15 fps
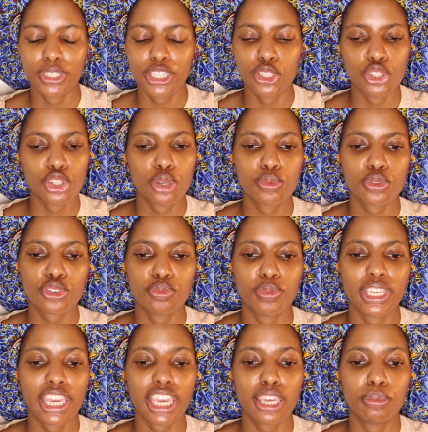in terms of
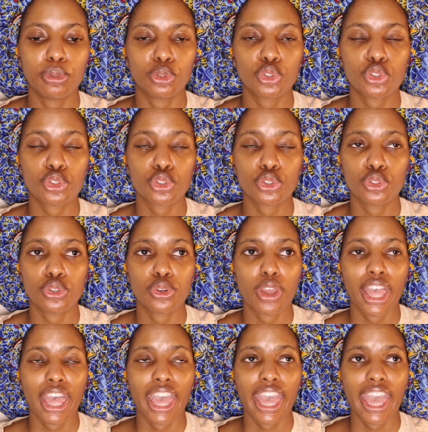being able to
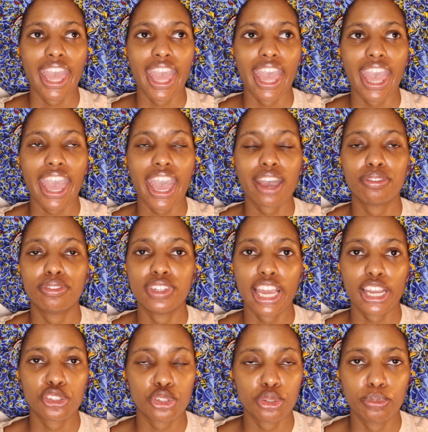have
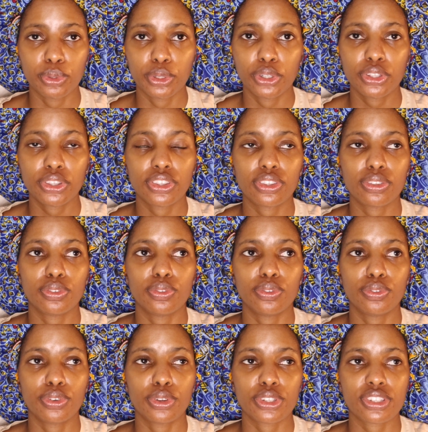natural birth
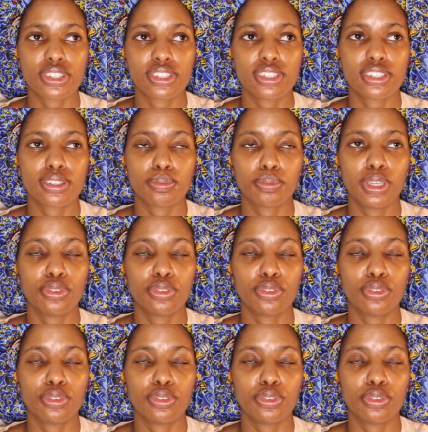versus